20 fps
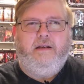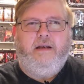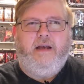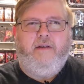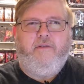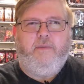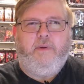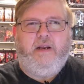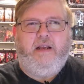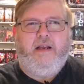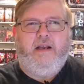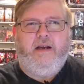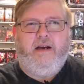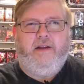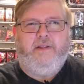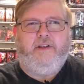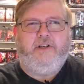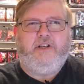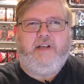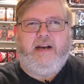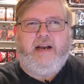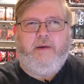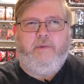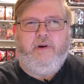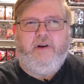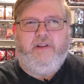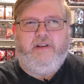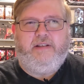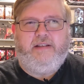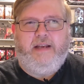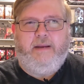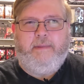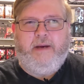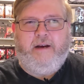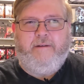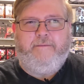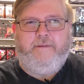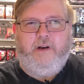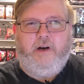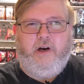Everybody, all the Jedi wear the same
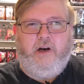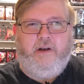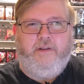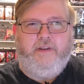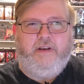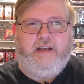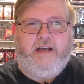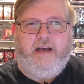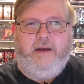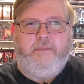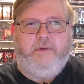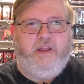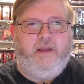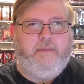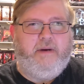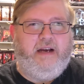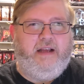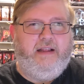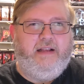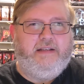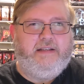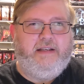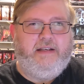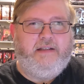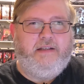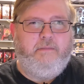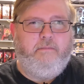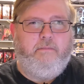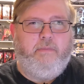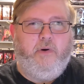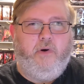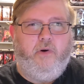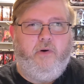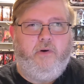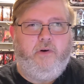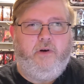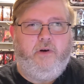outfit all the time. Do they buy these things in bulk?